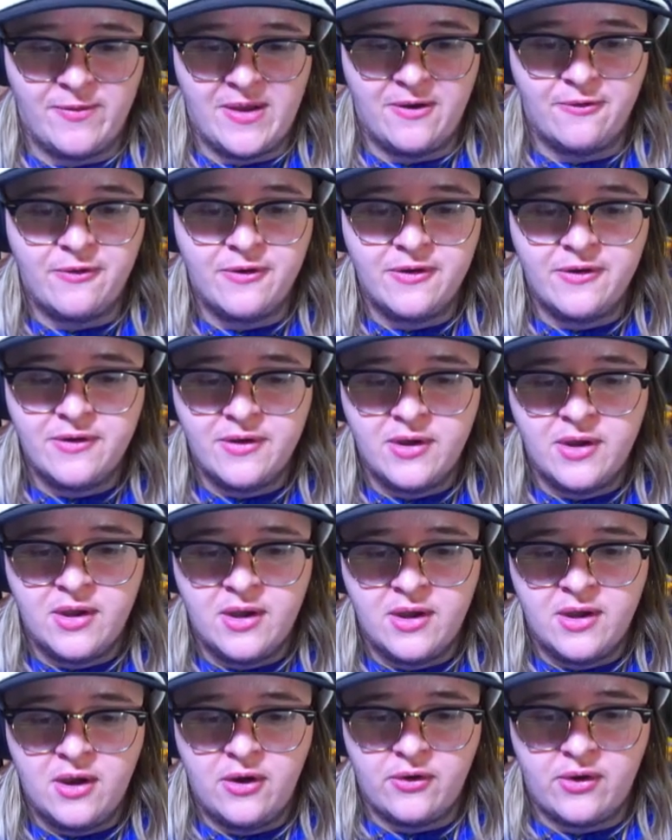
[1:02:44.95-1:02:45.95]
though.
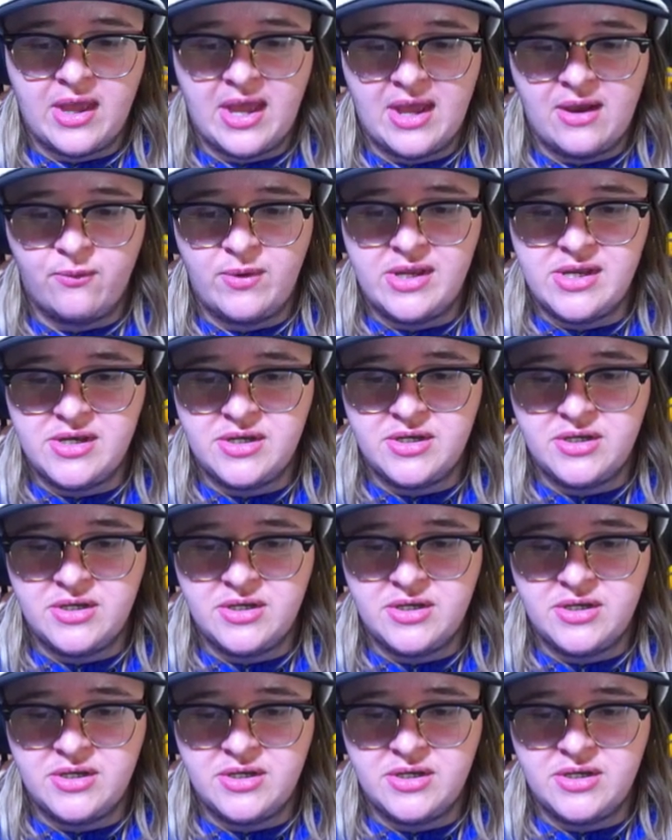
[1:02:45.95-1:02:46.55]
Okay, we